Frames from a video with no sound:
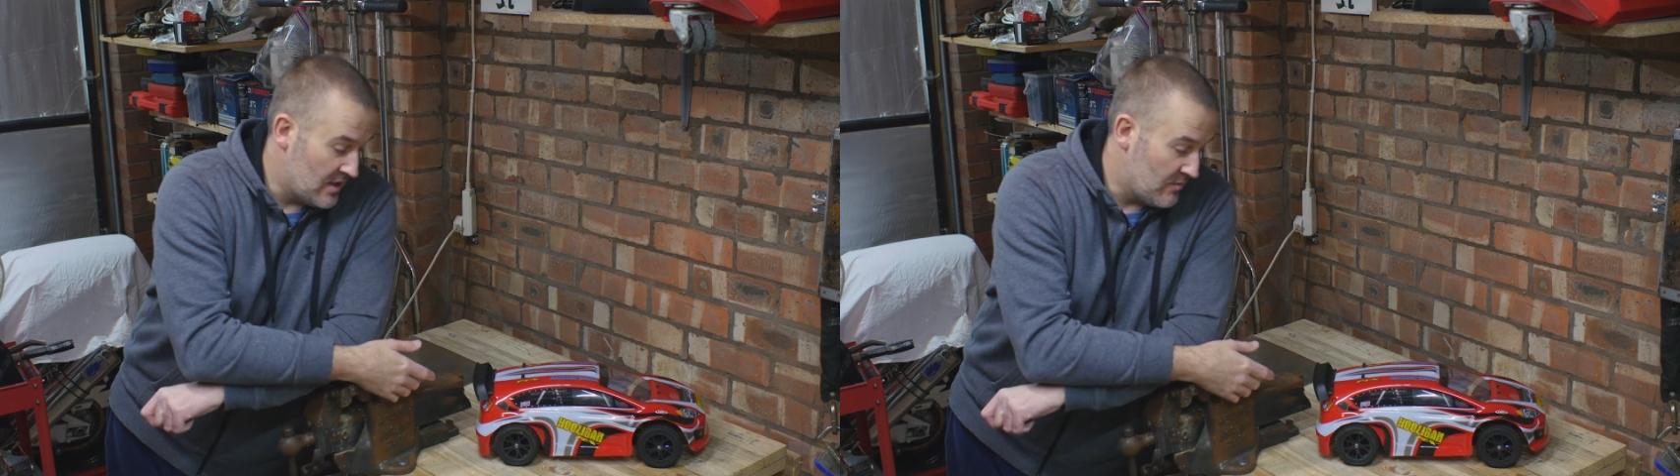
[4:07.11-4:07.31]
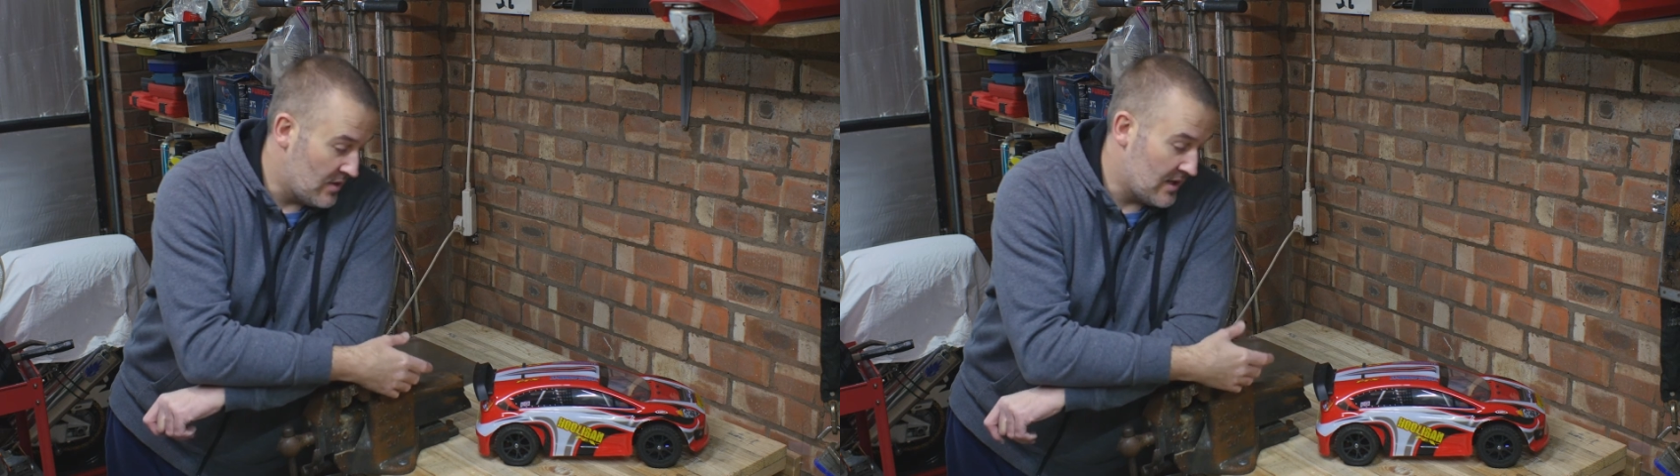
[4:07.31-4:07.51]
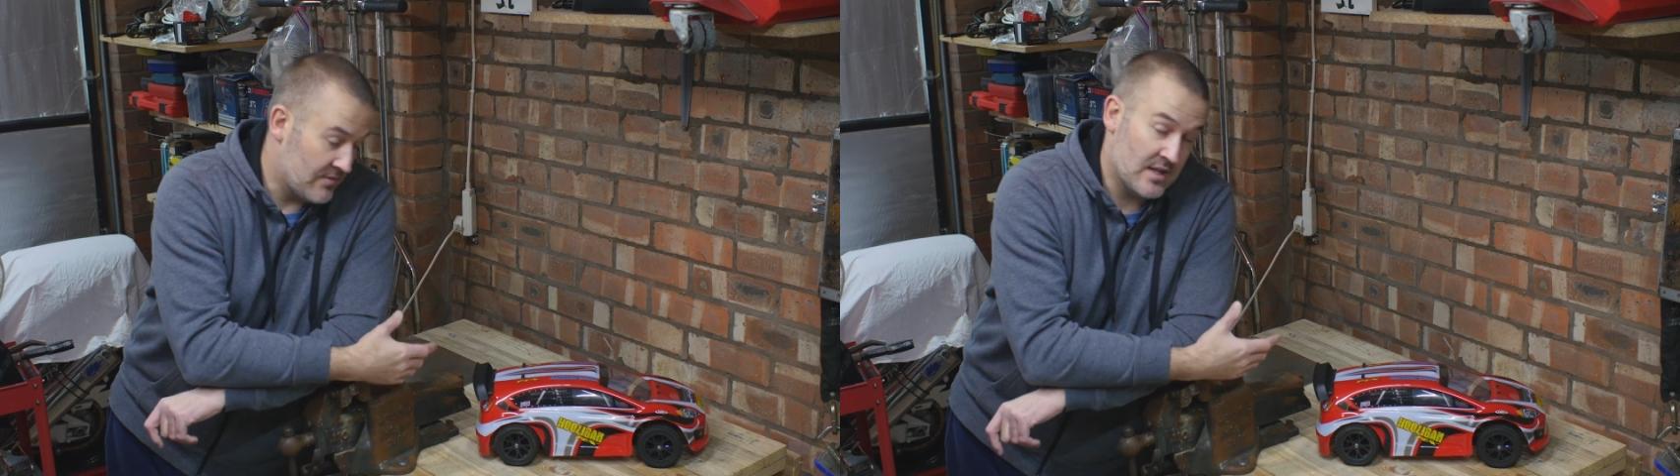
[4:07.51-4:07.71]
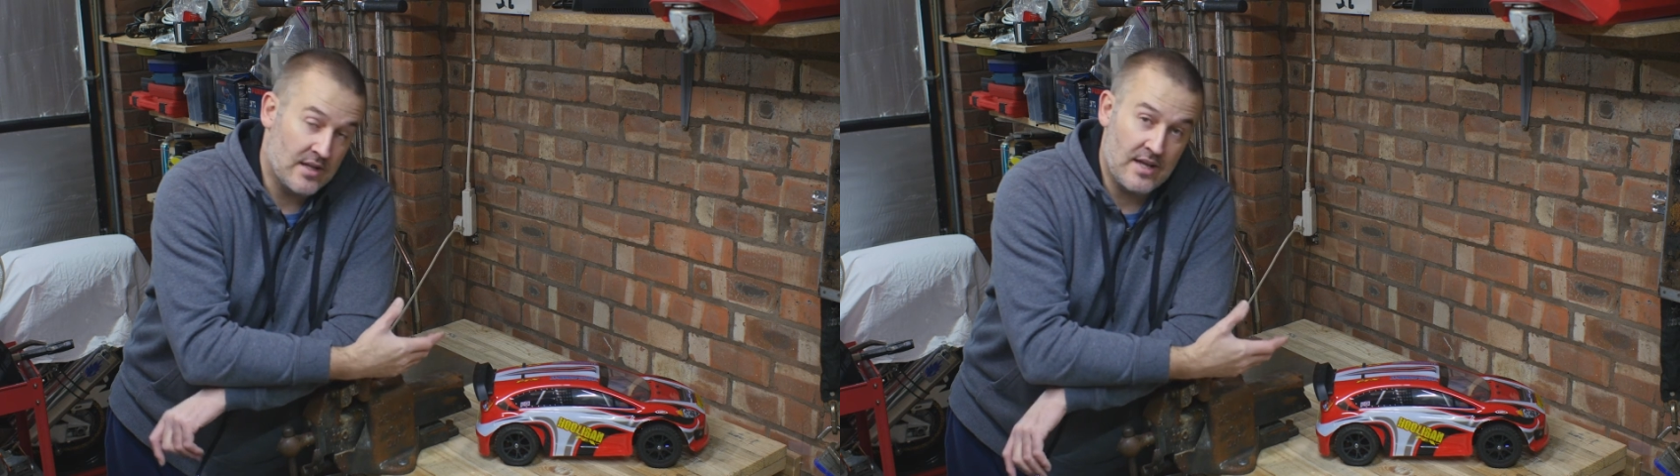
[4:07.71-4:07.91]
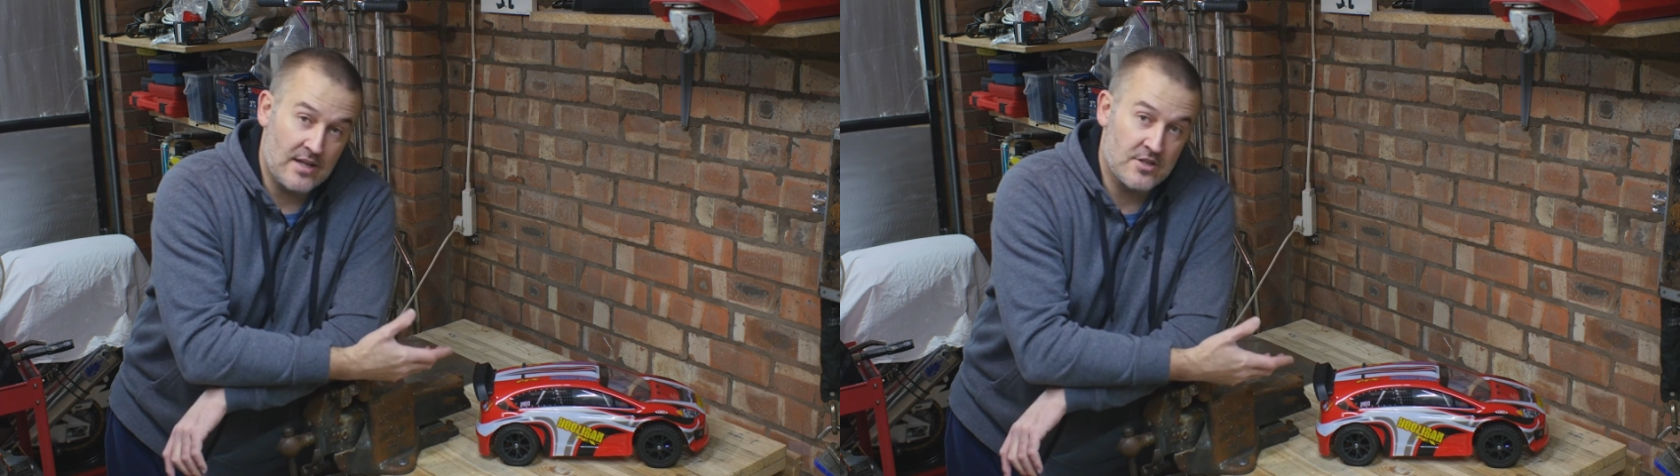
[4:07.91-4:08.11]
We're going to have to
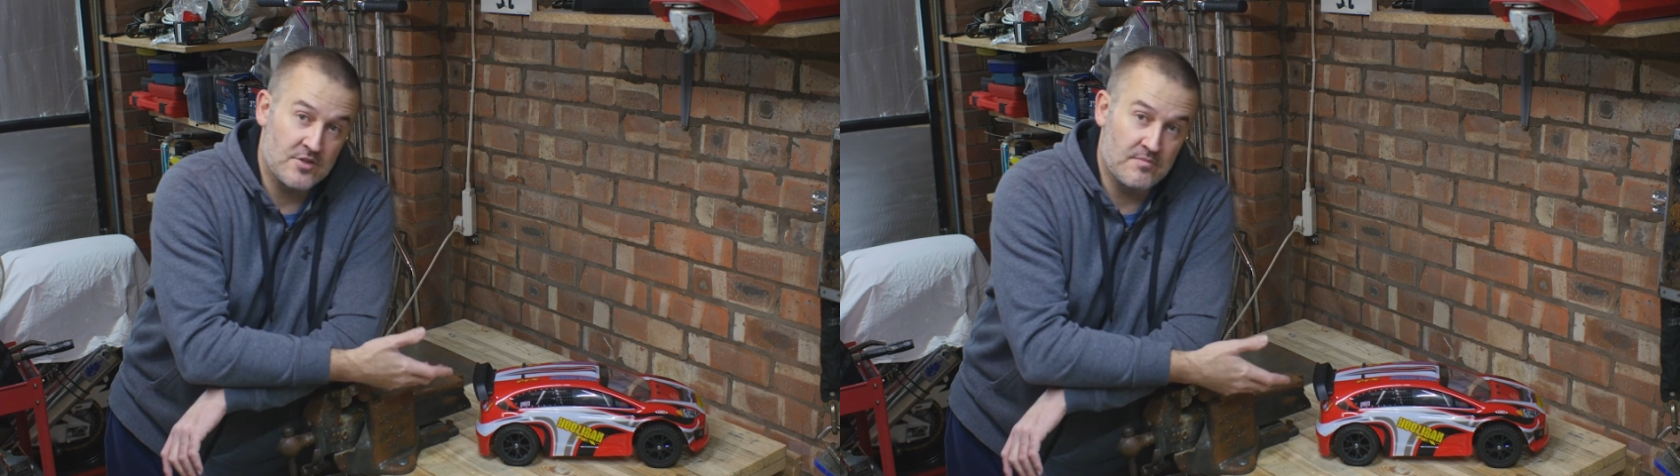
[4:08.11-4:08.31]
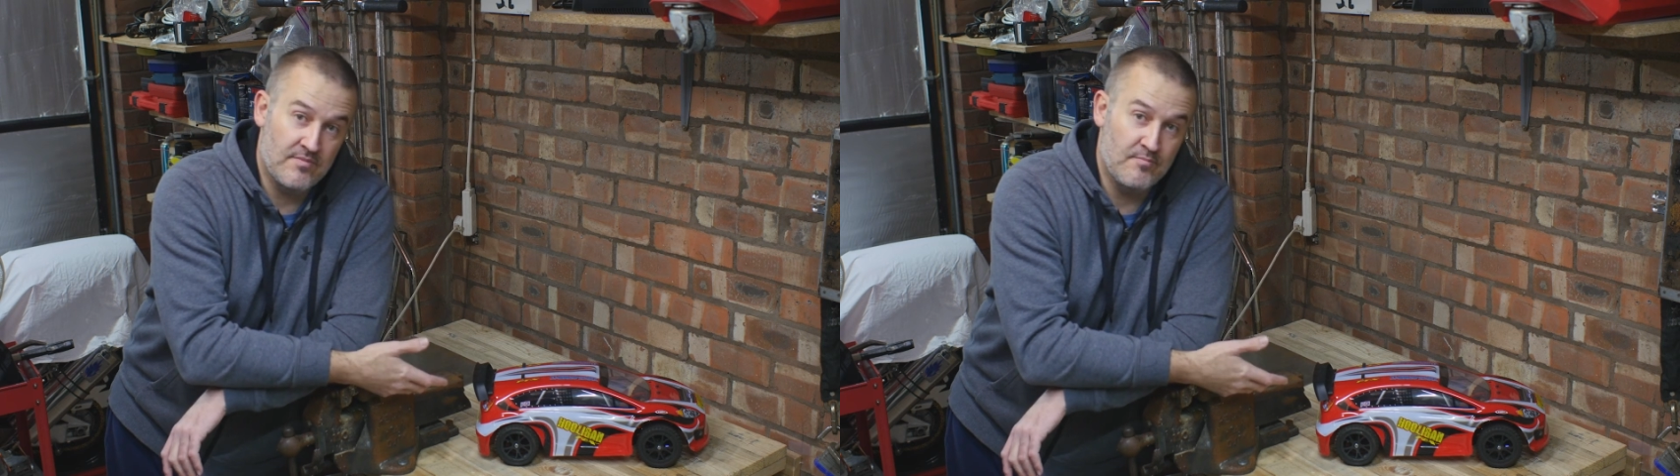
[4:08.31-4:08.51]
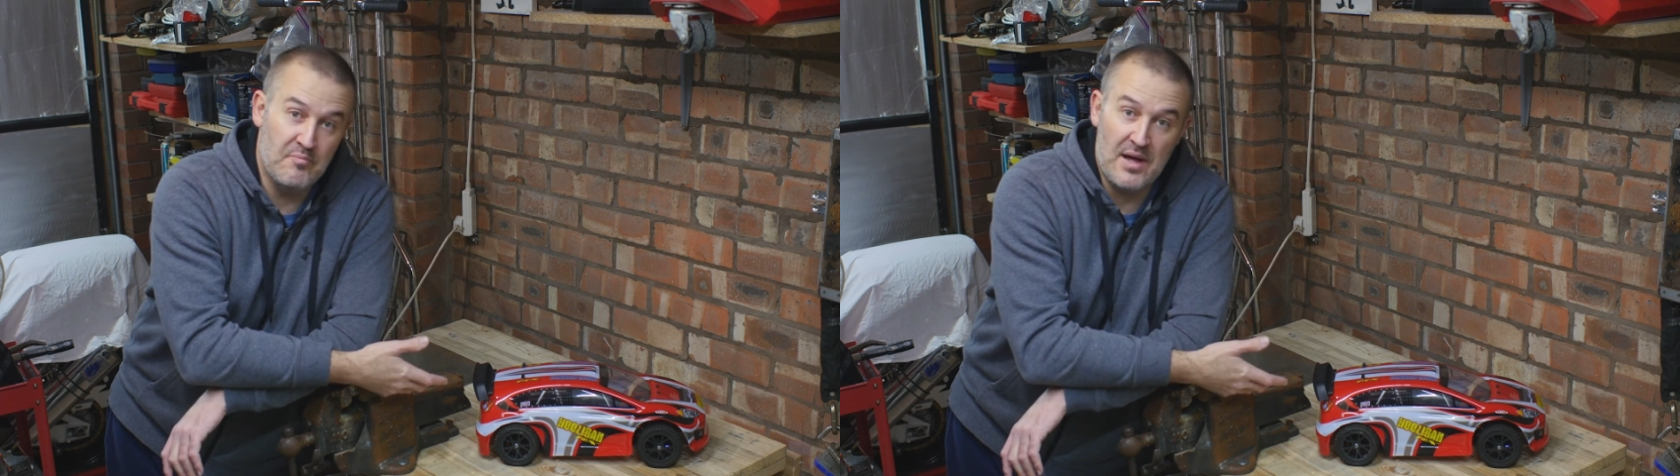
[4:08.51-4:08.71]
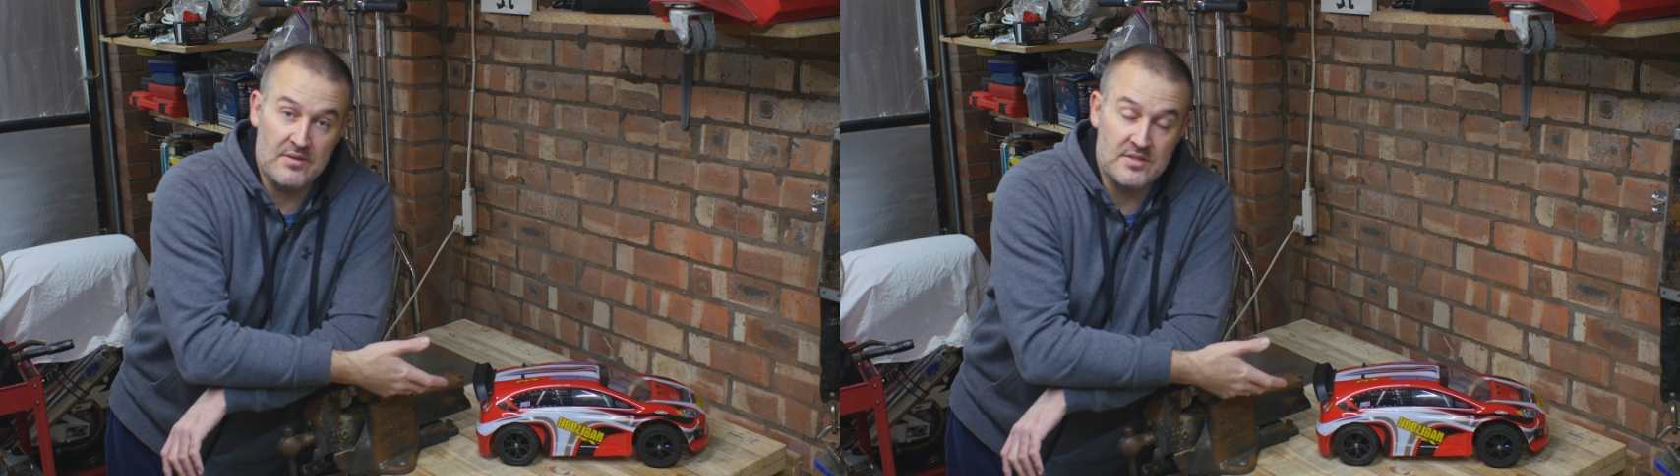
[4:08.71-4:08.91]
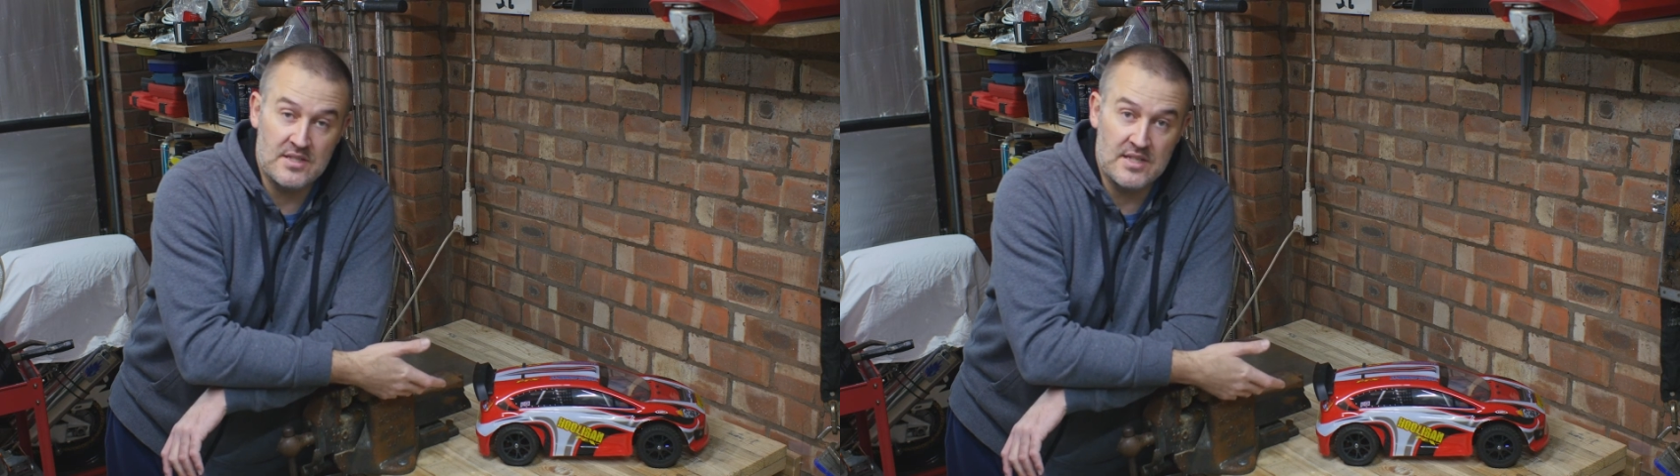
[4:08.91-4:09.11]
get some
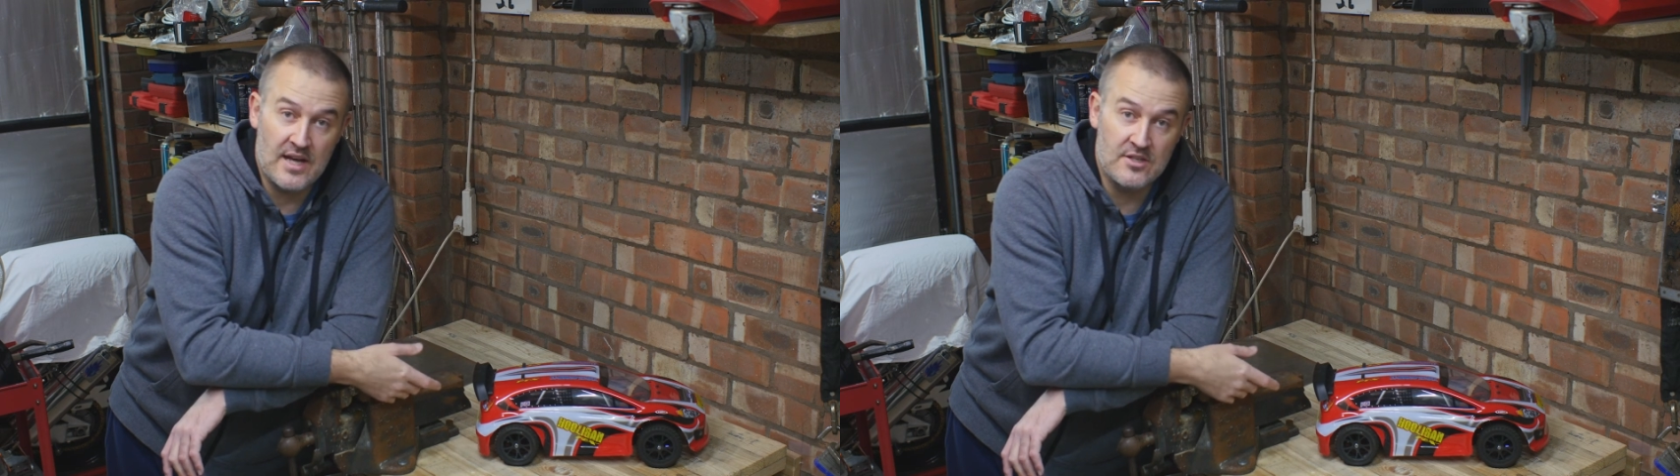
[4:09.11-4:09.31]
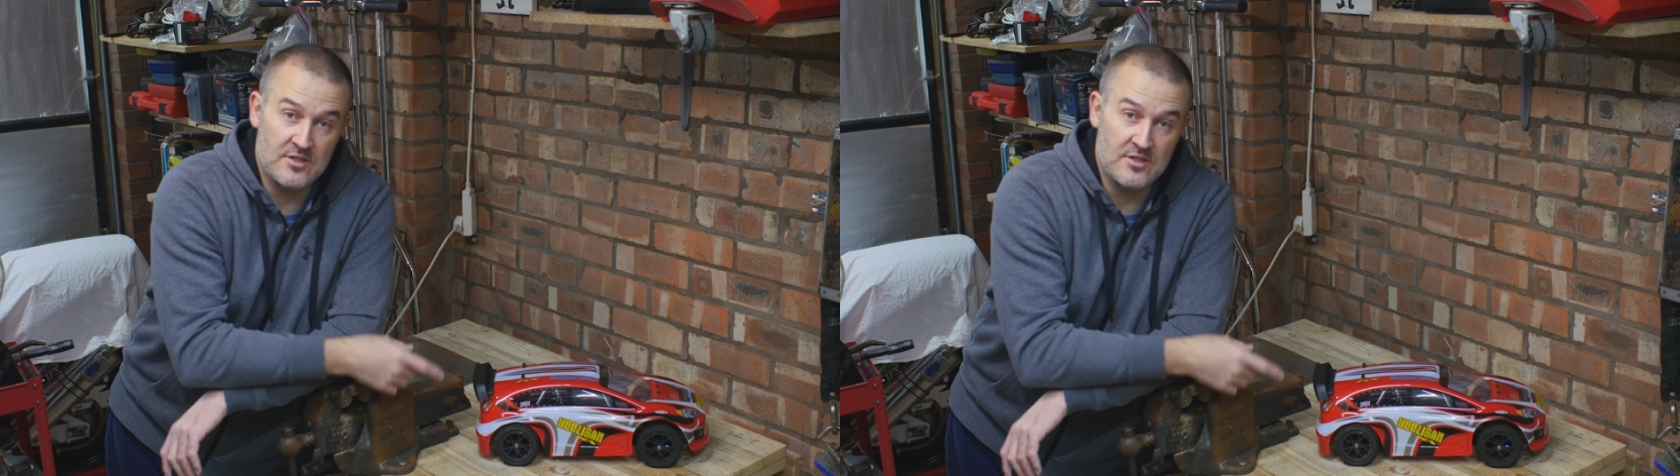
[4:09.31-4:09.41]
belted tyres.